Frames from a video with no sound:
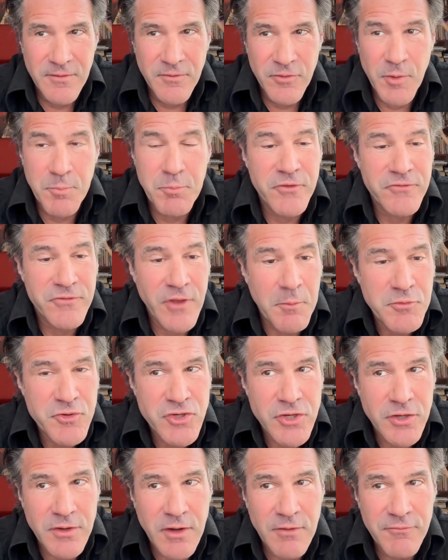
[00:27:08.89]
the
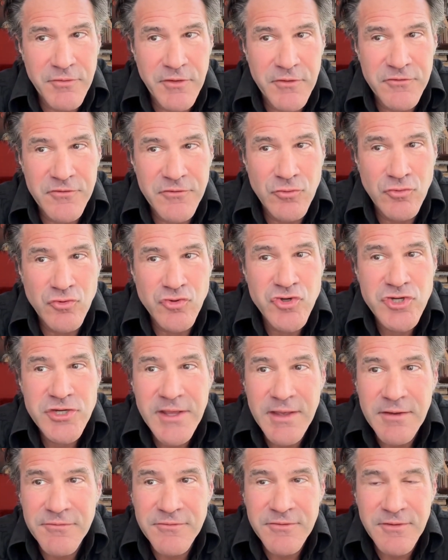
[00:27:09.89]
presumption of this new
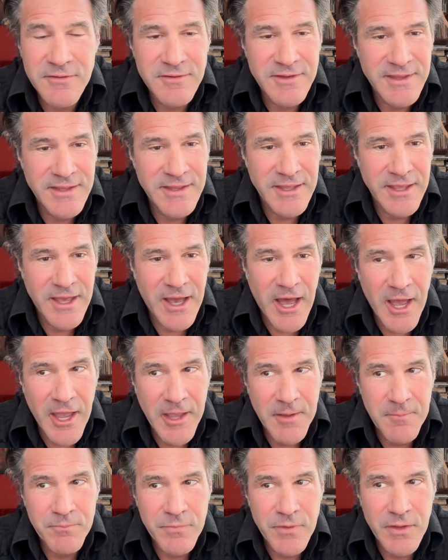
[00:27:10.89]
shift in DEI